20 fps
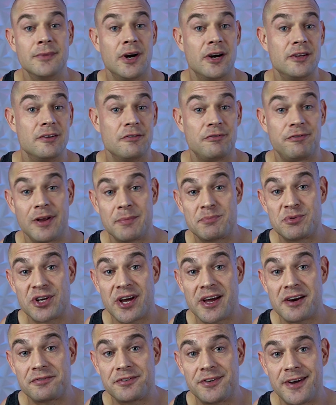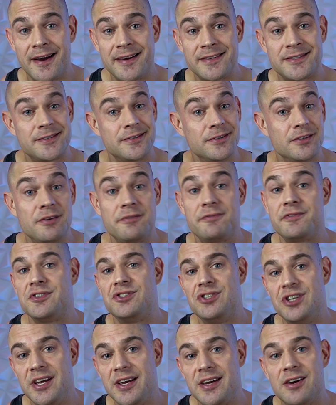On the flip side of that, the
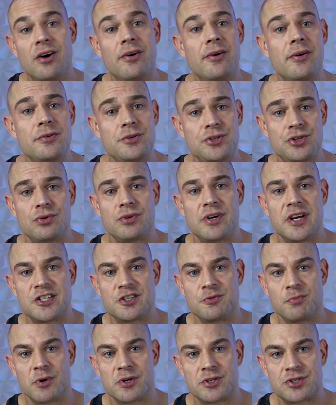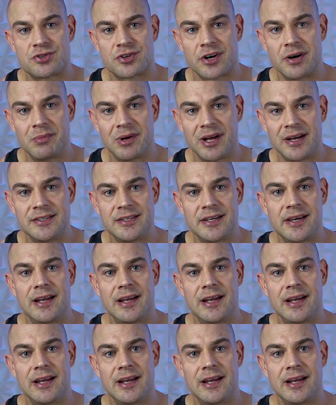physique also gets more streamlined.